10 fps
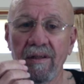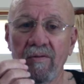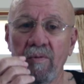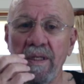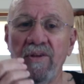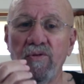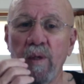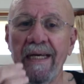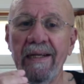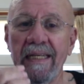when you
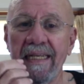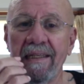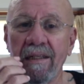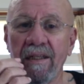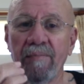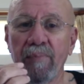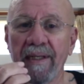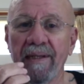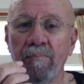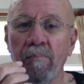dwell in
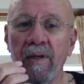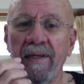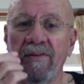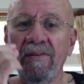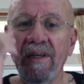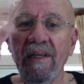complete bliss,